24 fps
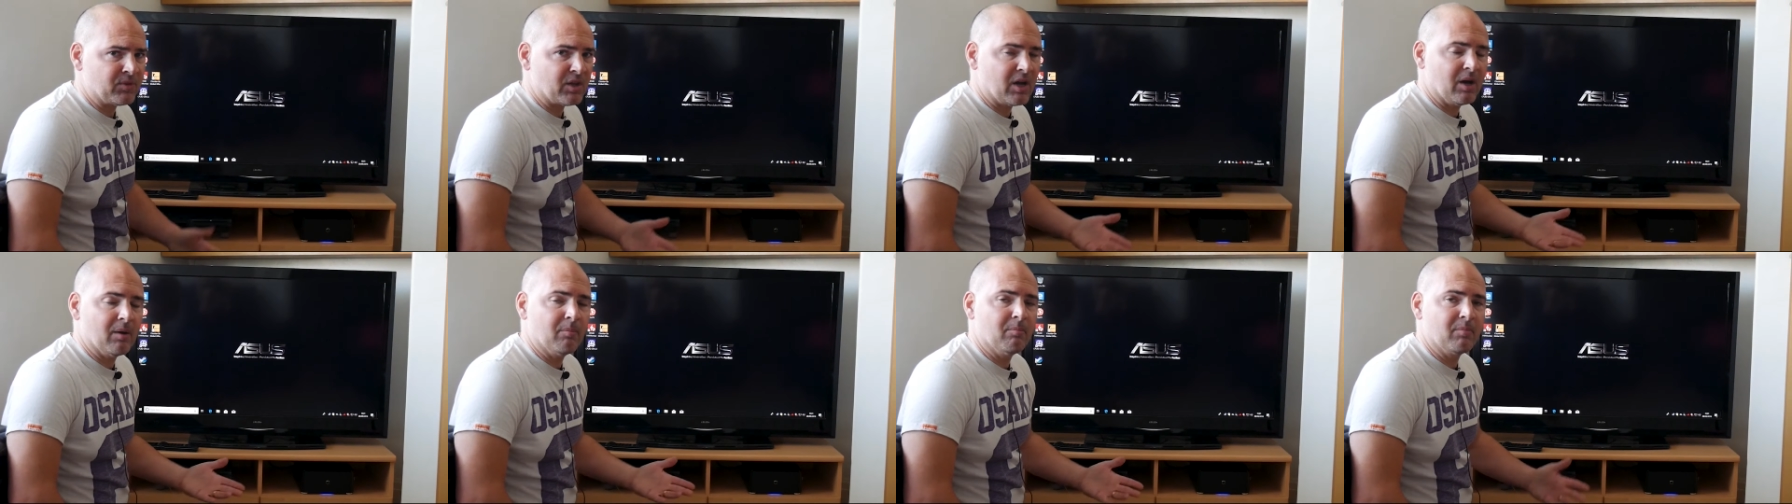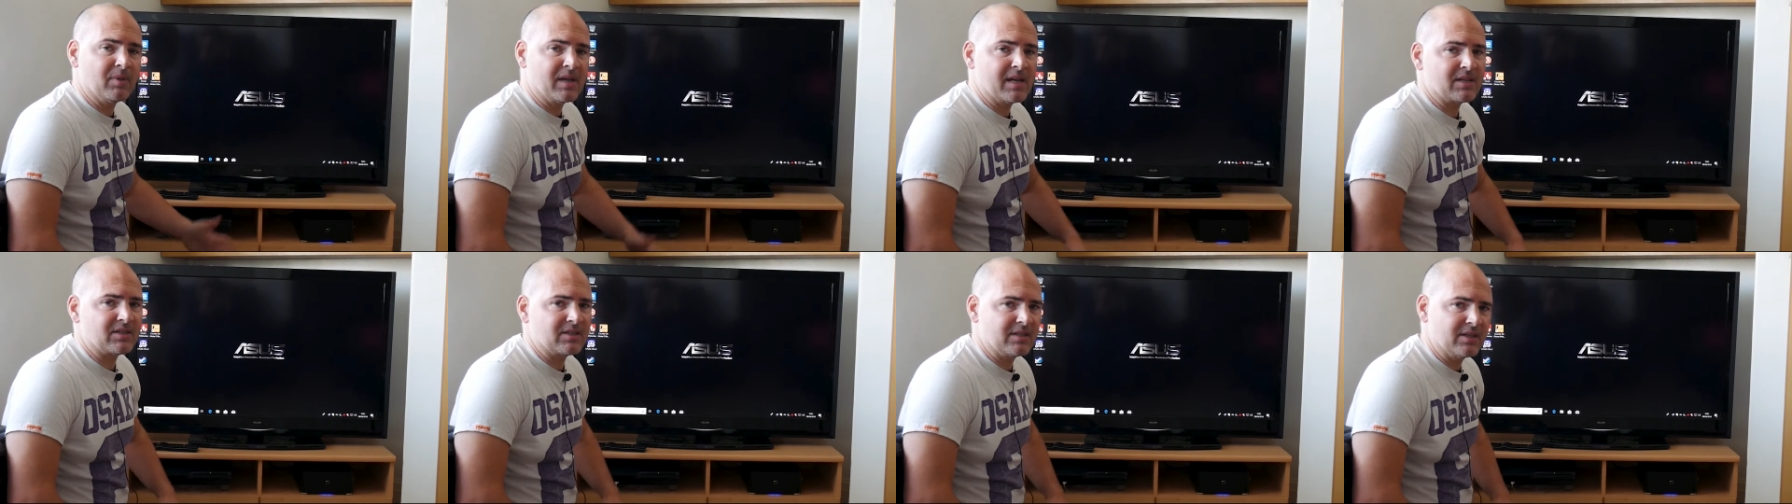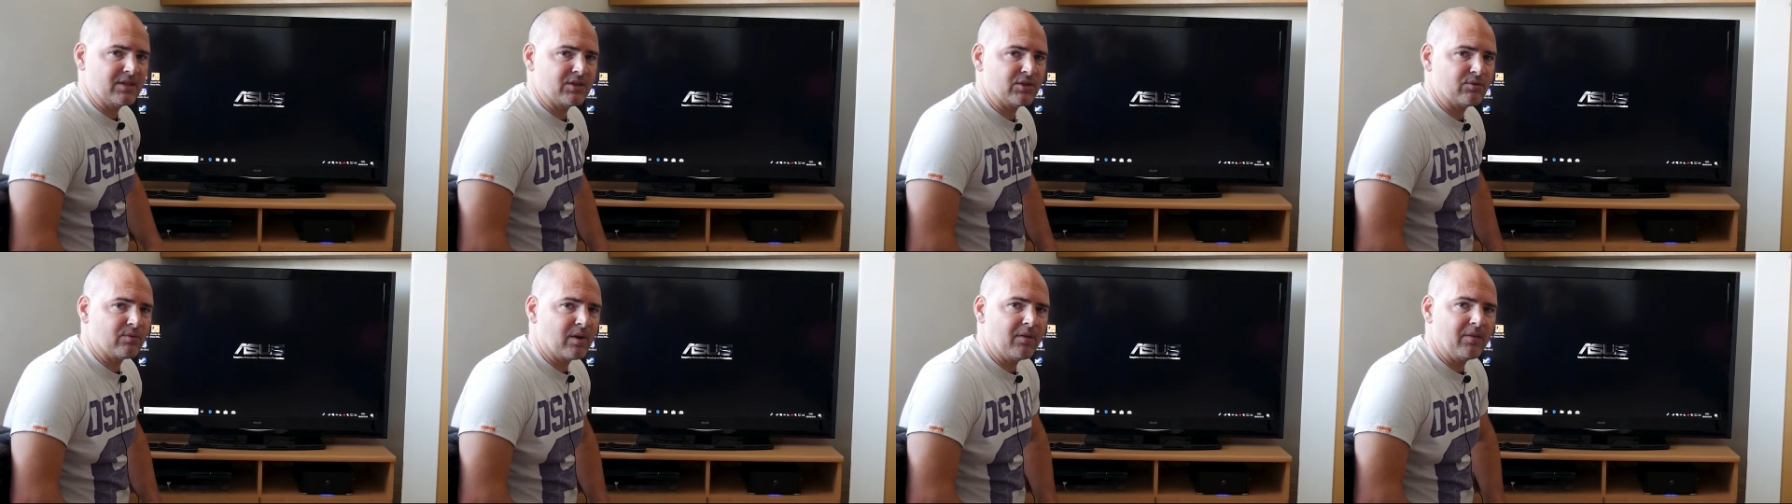I'm guessing
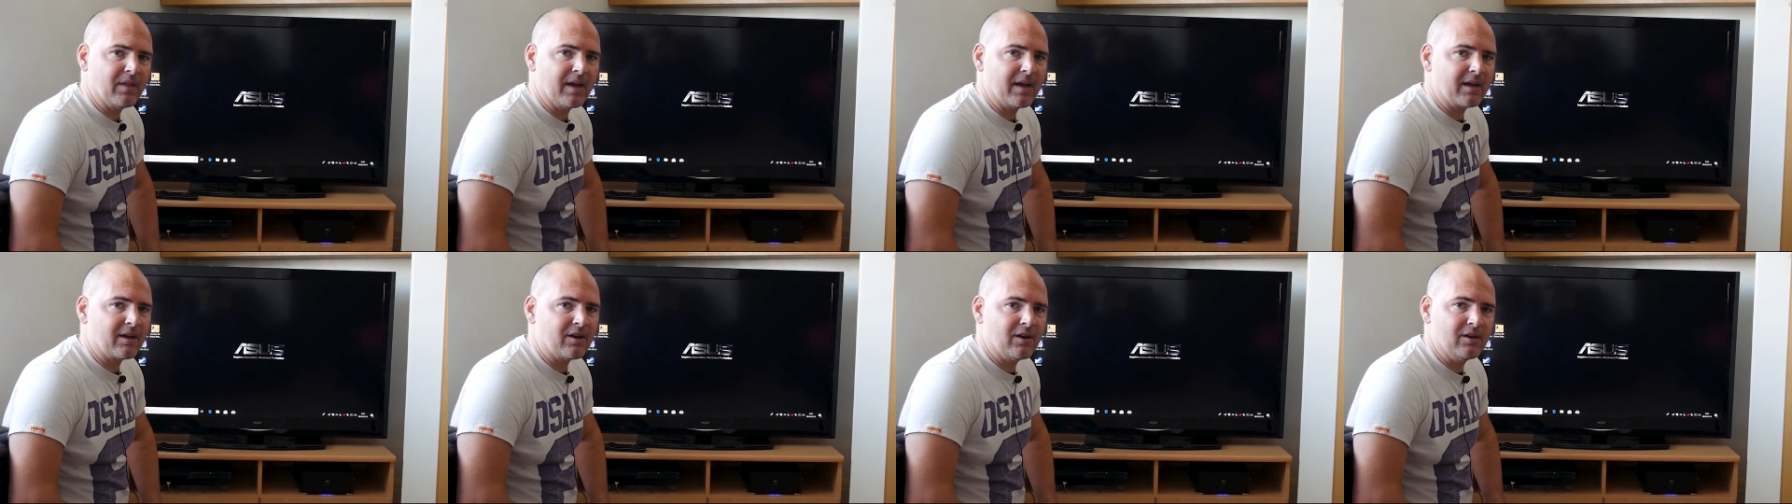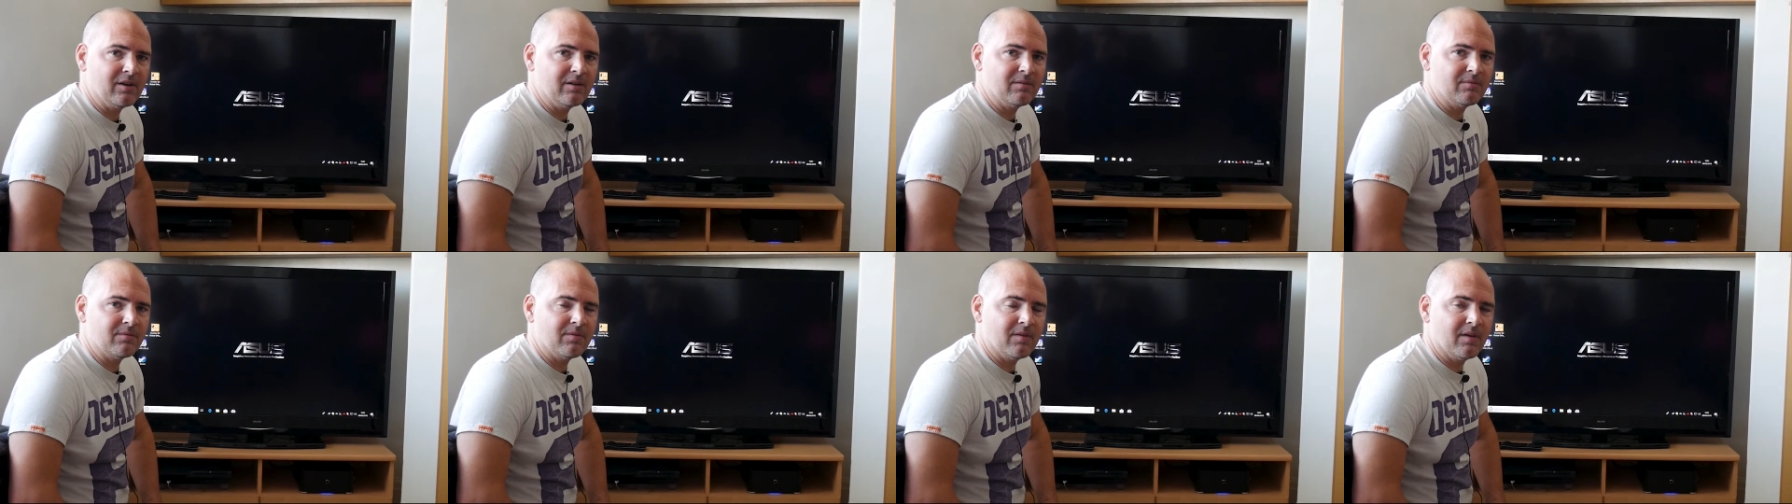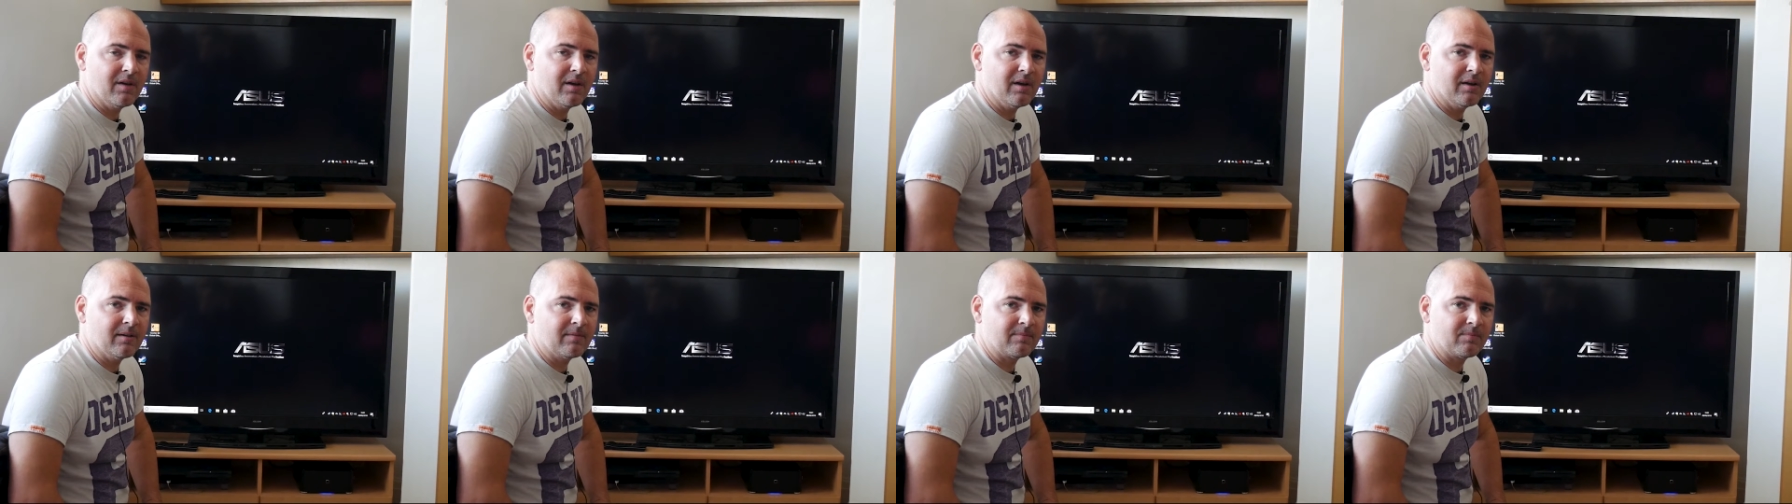it's around that kind of
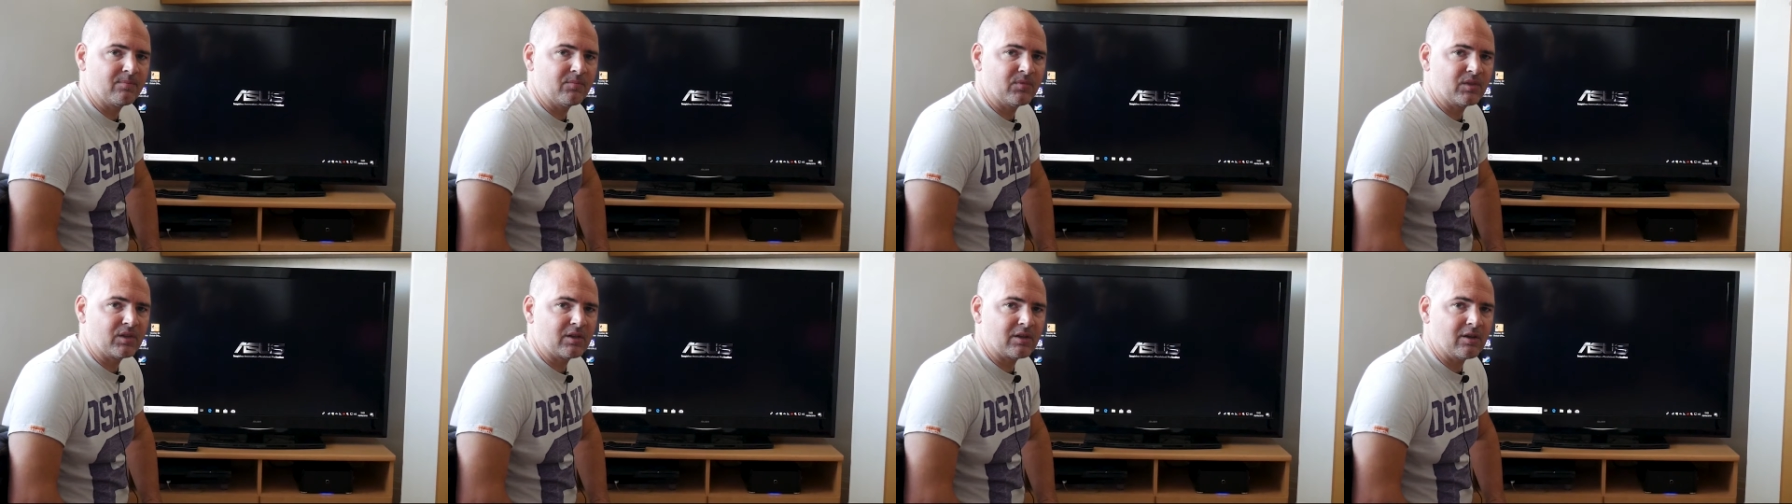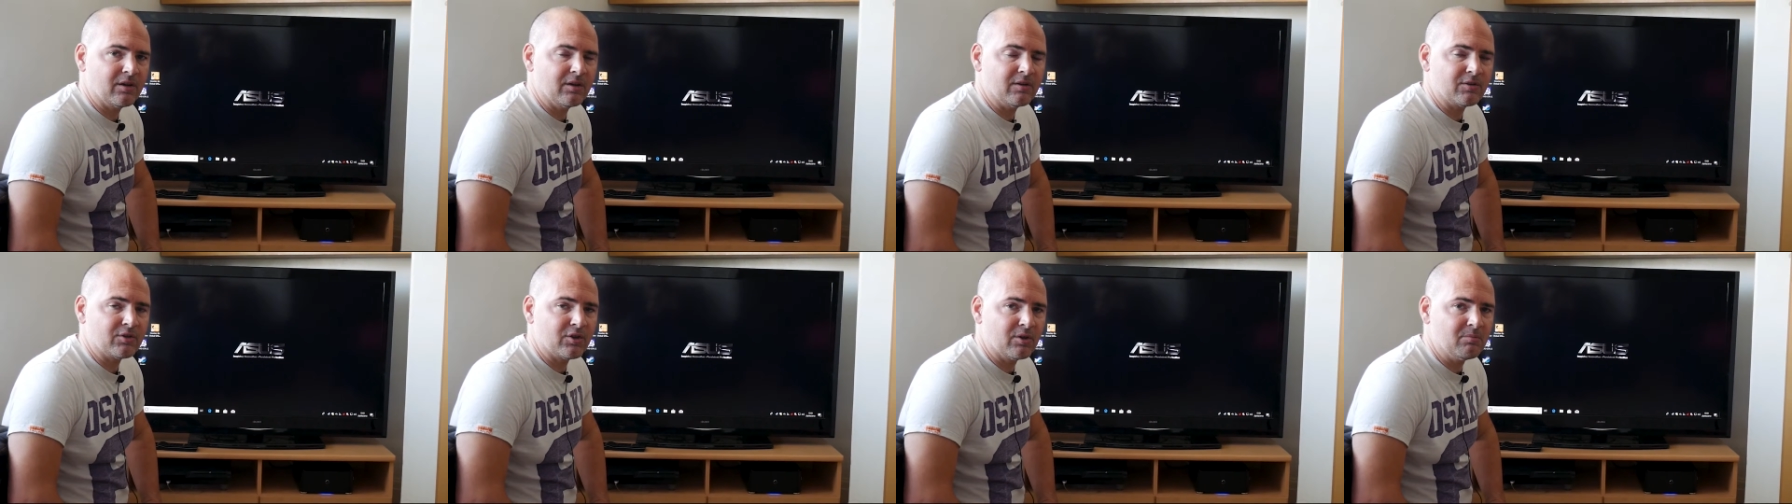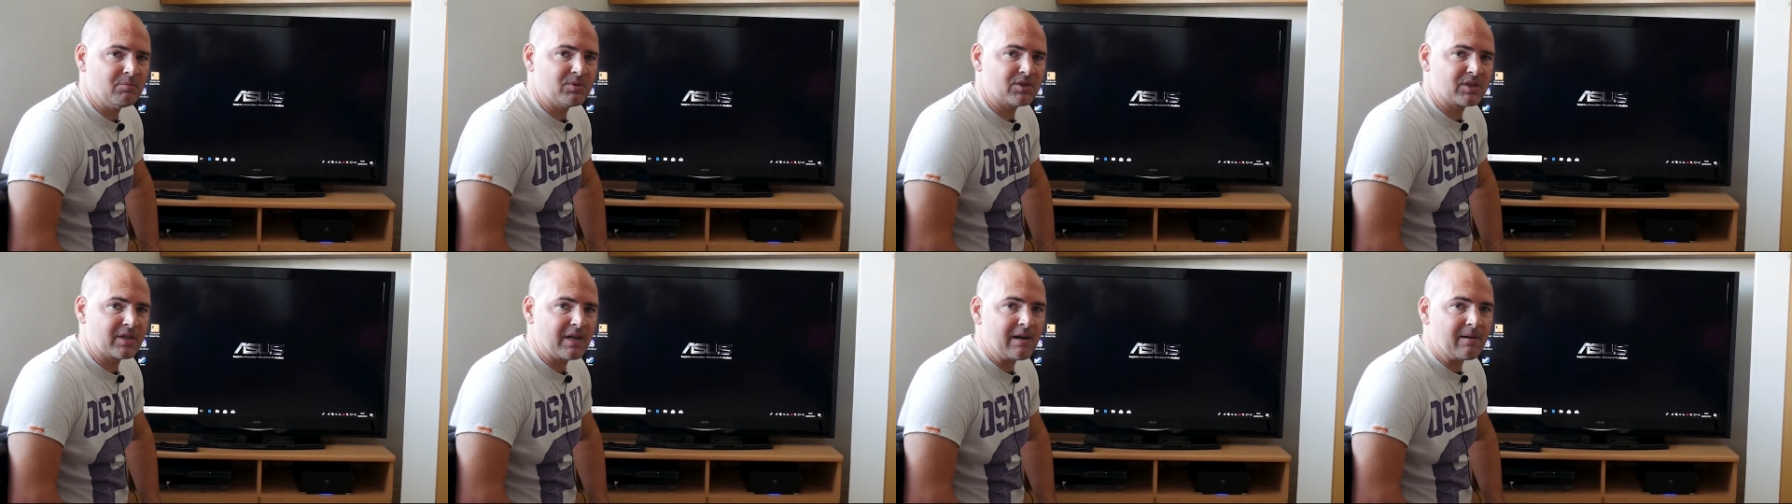uh, kind of time
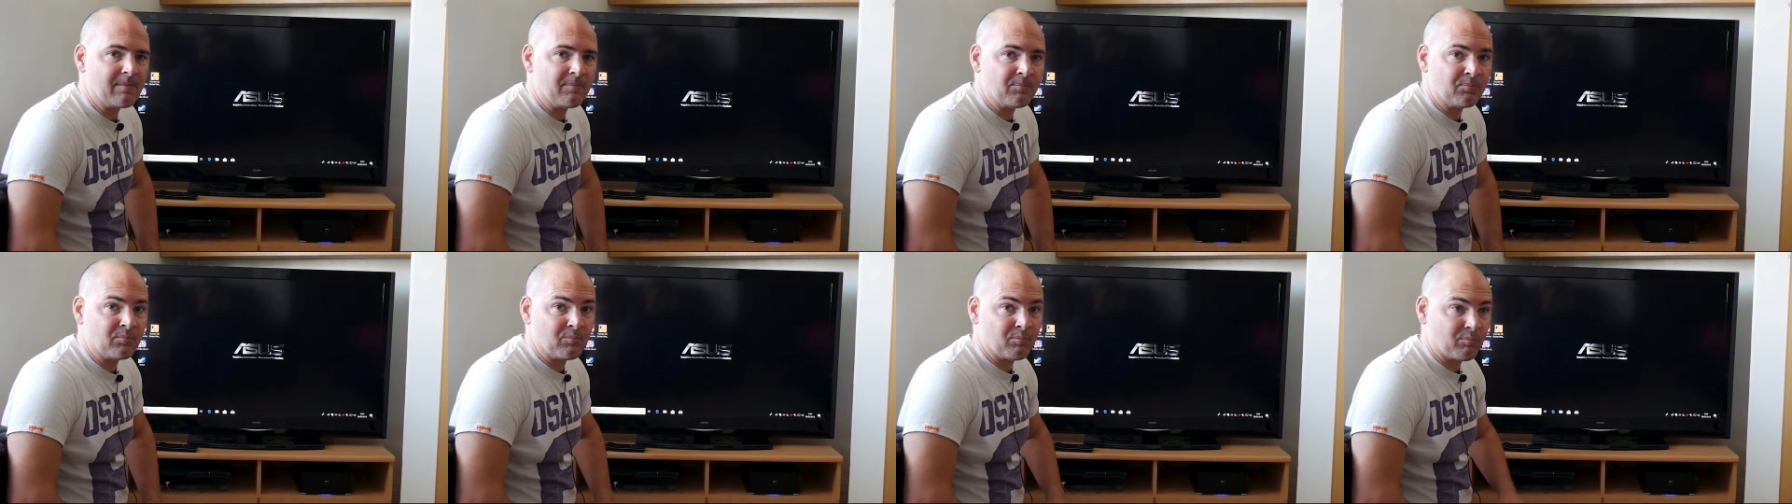scale.